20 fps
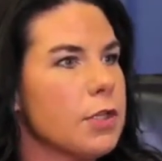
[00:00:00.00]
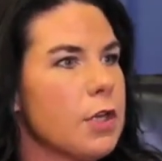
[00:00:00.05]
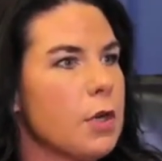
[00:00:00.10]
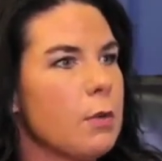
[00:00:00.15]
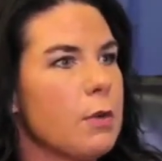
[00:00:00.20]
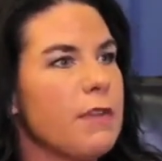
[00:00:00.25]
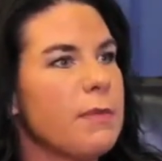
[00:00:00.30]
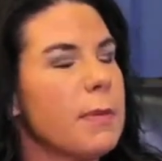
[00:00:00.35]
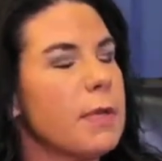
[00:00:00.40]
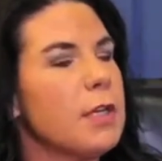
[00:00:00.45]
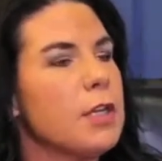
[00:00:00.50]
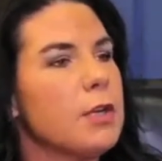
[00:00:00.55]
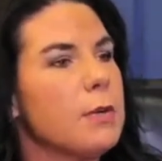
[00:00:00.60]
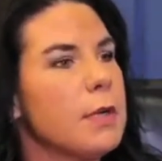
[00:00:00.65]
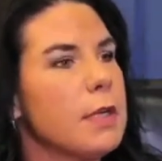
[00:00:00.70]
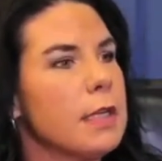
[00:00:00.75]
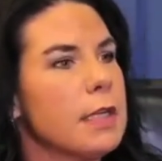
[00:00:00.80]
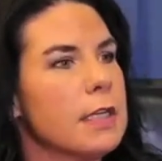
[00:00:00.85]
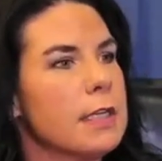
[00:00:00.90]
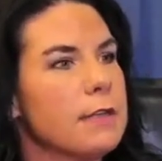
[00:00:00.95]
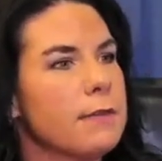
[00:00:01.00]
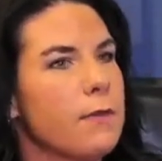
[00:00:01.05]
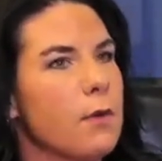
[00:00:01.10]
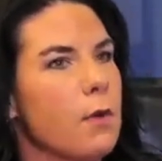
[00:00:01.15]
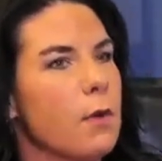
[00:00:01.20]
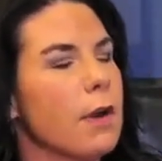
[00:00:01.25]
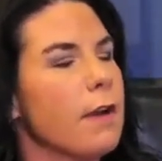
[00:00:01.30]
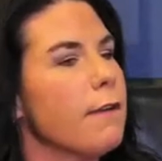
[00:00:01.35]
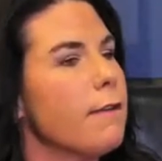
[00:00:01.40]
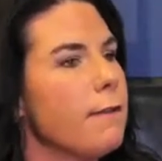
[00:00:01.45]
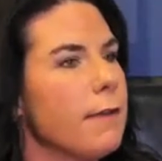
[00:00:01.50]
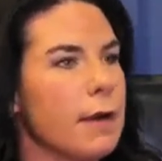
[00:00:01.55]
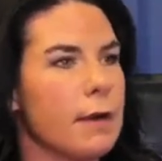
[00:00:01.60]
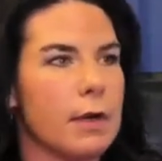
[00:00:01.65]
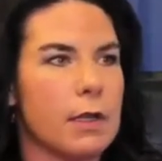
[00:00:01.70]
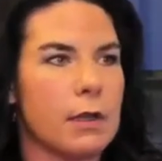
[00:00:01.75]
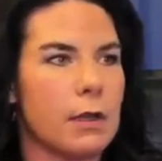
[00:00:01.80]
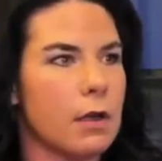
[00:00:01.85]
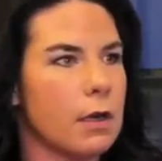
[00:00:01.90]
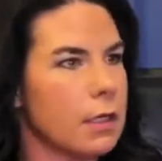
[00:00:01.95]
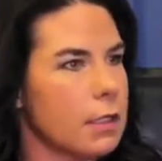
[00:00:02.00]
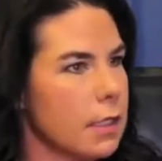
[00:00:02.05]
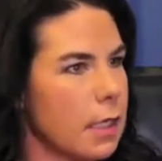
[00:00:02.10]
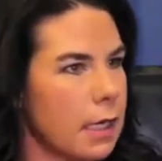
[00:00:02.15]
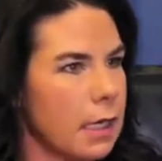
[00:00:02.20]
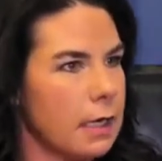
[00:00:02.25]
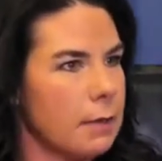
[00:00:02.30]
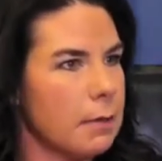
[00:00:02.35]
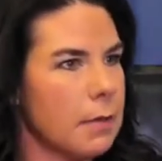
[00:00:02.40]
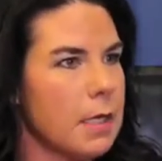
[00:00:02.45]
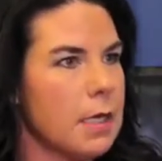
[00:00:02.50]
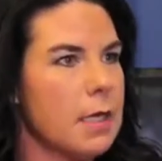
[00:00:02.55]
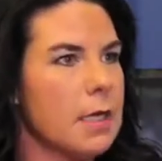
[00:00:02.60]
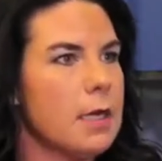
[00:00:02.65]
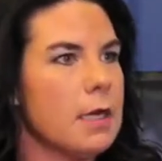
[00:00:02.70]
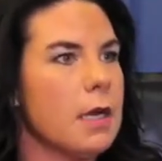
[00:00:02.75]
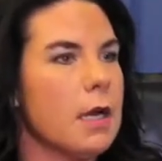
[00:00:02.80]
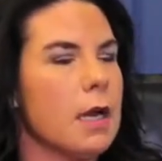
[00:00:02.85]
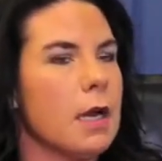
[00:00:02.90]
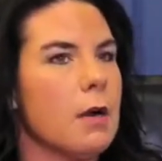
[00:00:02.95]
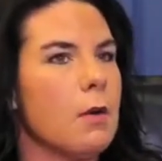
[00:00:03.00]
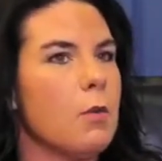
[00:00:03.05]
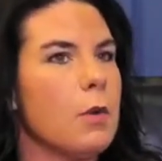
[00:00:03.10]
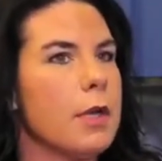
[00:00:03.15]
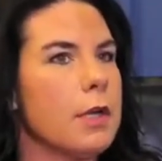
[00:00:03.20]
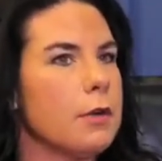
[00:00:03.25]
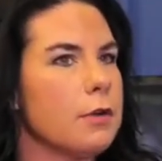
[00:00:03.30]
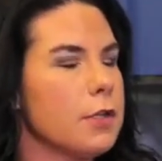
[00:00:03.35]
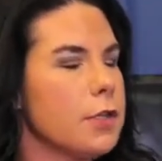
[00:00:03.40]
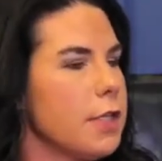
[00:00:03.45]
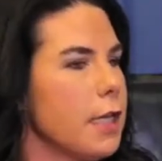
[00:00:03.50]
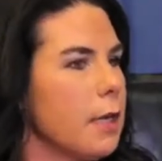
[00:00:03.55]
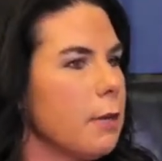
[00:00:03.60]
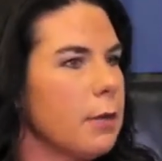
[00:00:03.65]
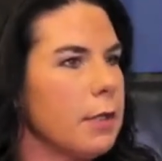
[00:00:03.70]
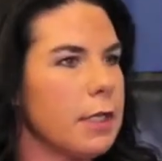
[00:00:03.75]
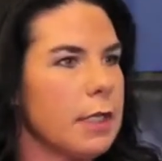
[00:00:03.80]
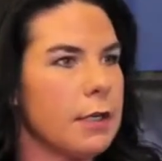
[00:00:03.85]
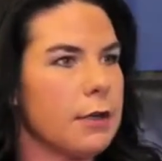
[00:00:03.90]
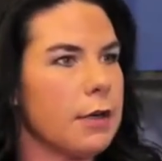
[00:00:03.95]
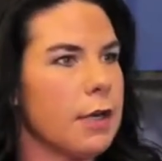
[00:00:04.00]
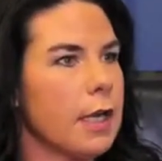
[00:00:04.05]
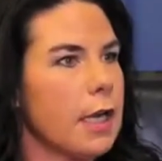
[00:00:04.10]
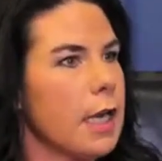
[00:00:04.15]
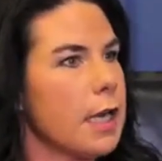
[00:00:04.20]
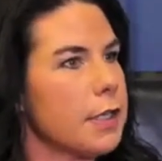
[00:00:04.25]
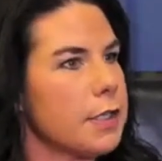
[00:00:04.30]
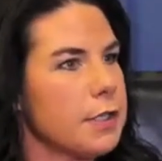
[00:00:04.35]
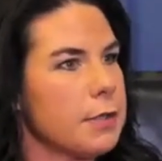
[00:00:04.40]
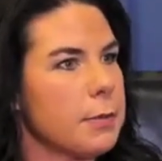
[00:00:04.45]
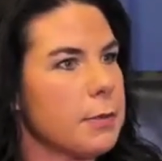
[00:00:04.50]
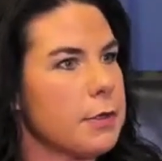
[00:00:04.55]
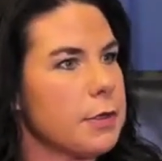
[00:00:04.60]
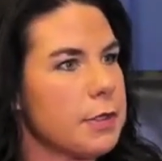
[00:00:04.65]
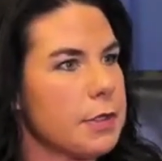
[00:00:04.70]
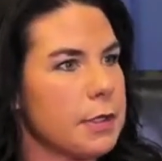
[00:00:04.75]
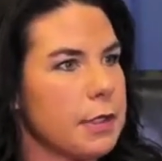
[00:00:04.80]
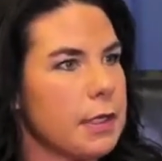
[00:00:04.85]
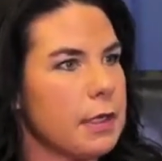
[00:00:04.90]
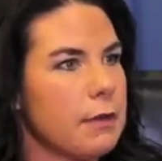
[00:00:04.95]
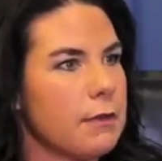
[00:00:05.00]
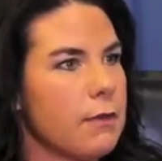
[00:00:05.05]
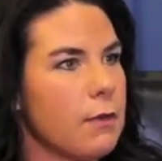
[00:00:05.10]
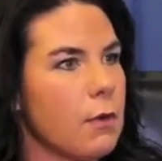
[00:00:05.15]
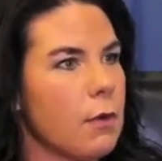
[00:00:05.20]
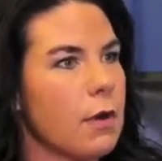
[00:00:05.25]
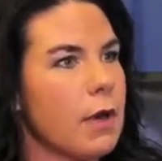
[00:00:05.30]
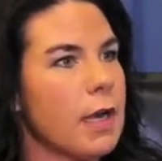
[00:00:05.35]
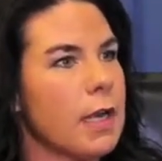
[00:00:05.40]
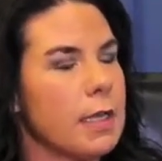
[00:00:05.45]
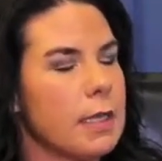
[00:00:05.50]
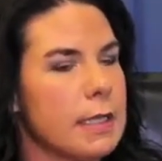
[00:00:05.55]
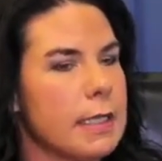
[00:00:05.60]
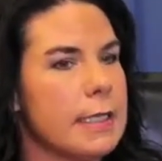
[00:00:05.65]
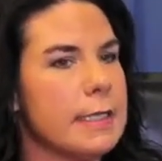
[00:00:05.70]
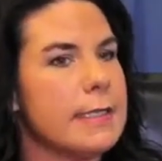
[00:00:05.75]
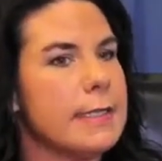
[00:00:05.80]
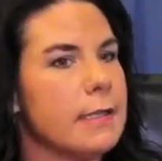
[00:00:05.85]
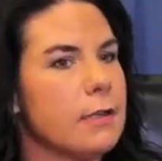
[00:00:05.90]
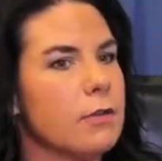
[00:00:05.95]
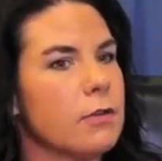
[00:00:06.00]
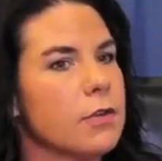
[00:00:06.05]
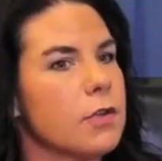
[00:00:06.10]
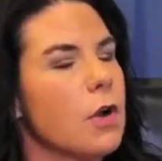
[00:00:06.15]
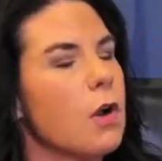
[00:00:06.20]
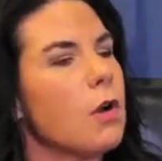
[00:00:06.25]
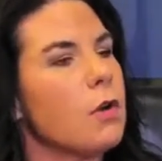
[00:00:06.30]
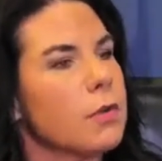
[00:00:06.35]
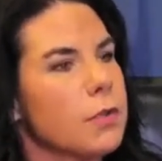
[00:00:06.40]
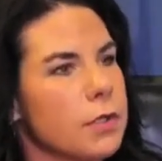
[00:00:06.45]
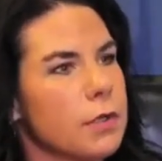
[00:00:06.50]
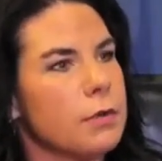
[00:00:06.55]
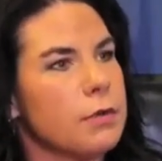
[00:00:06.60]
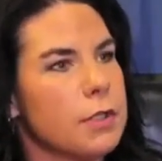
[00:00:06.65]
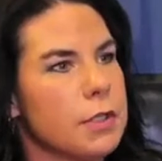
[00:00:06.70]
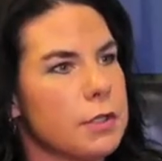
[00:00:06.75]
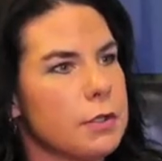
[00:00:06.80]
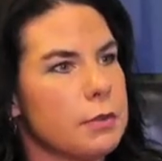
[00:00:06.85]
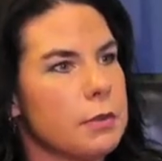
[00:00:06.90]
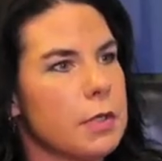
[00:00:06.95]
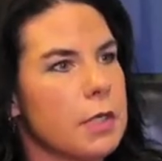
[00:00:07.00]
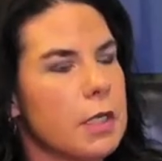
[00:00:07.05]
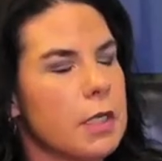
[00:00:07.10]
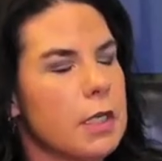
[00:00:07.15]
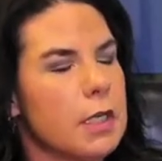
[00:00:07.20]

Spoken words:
You know, we've been doing this for a very long time. We understand what the internet customer is looking for, and these dealers also do.